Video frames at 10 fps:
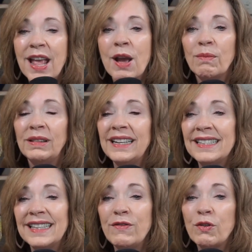
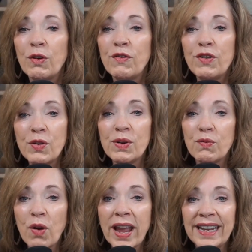Please leave a review
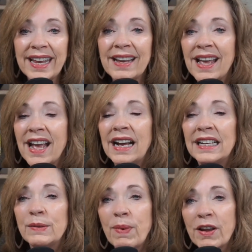and rating,
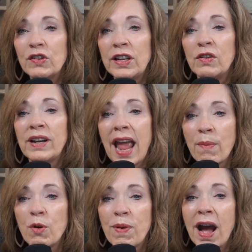especially on
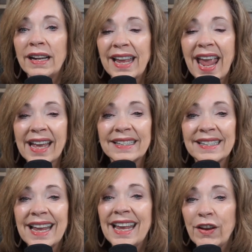Apple
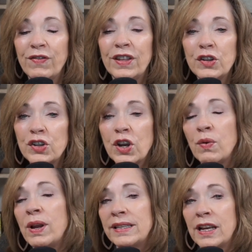Podcast, if this show
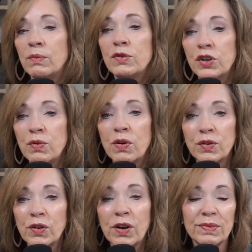has helped you on
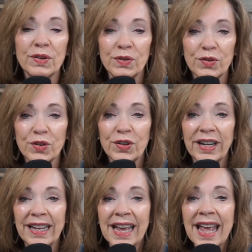your homeschool
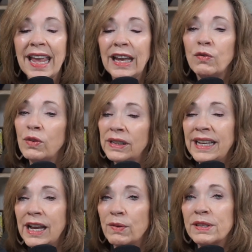journey. It really
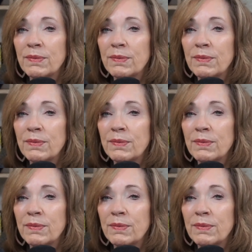helps the